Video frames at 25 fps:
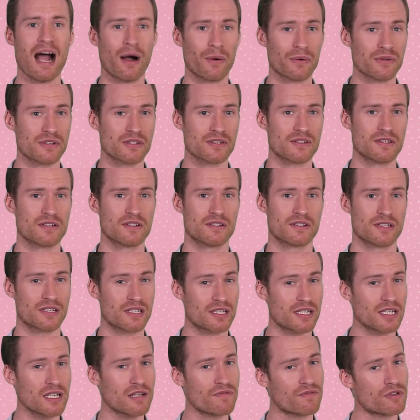out to
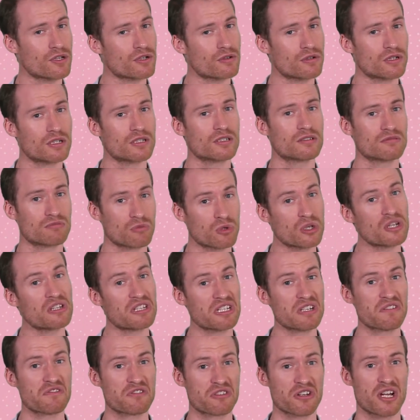see if you are
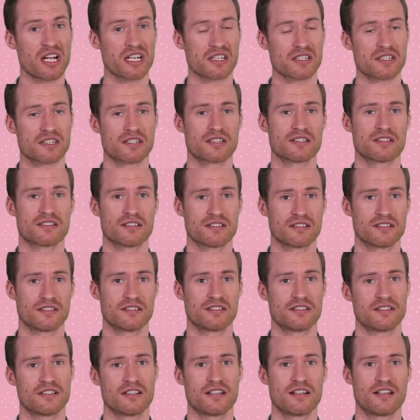worthy of trust.
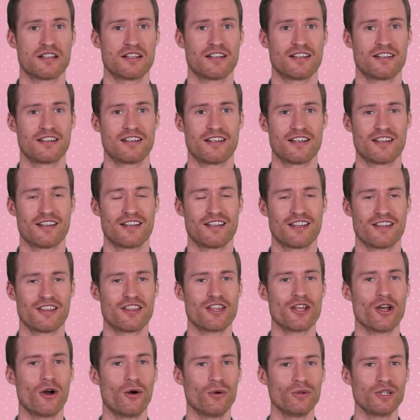
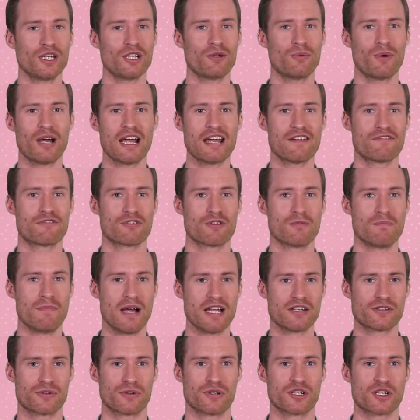The only way for a
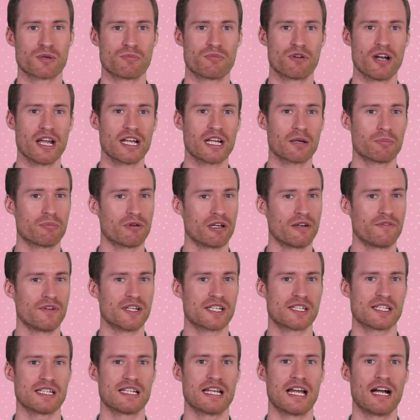mentor to break a
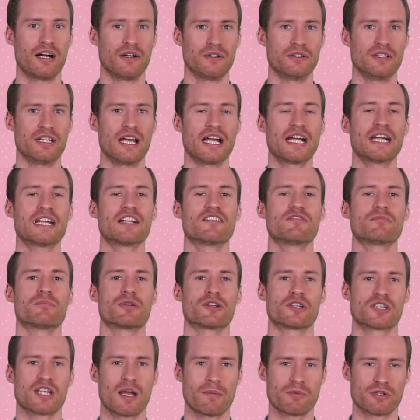previously held negative
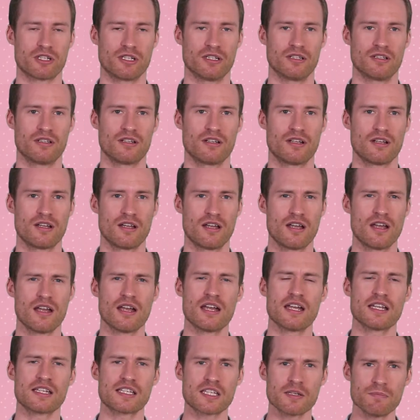perception
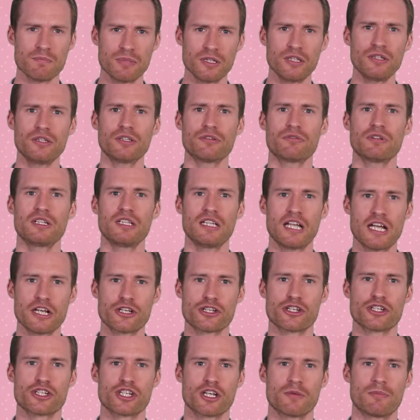is to build a
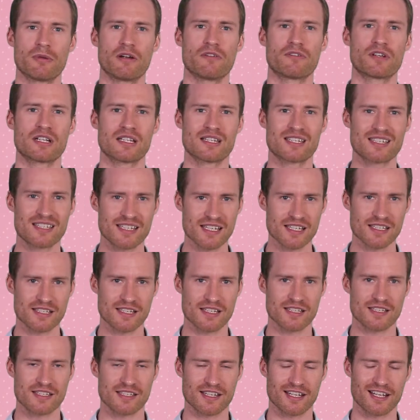relationship of
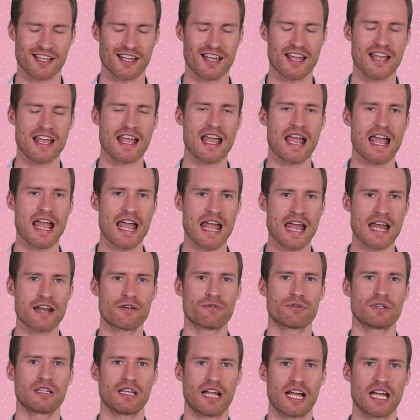consistency
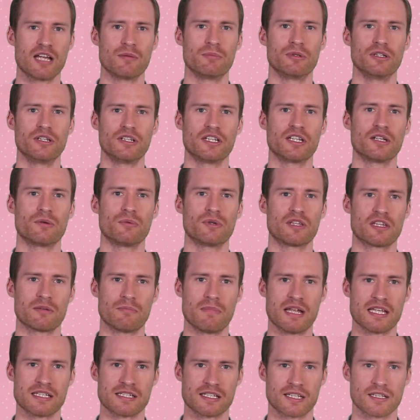and reliability with a
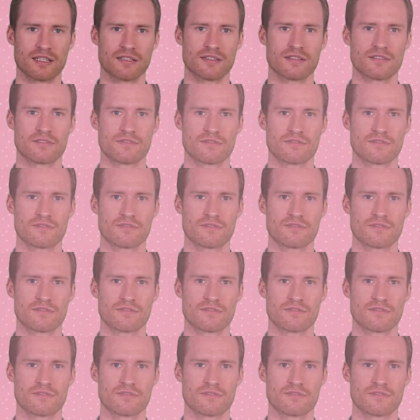mentee.